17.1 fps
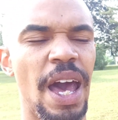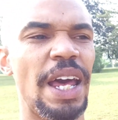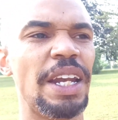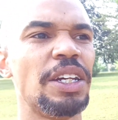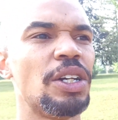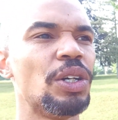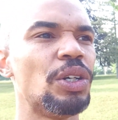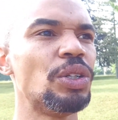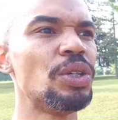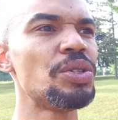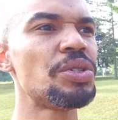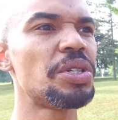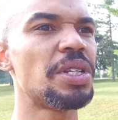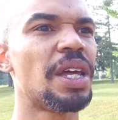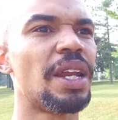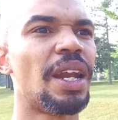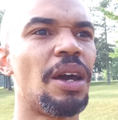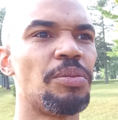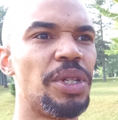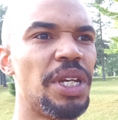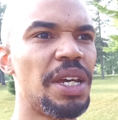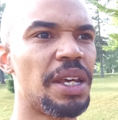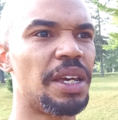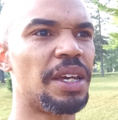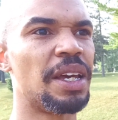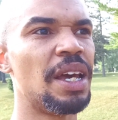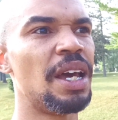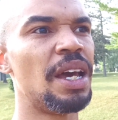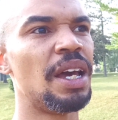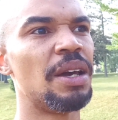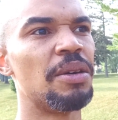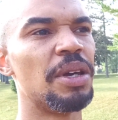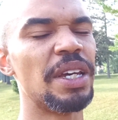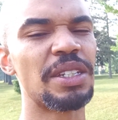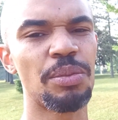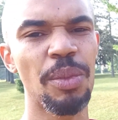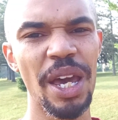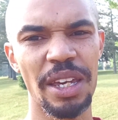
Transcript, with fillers: and the conclusion that I'm getting is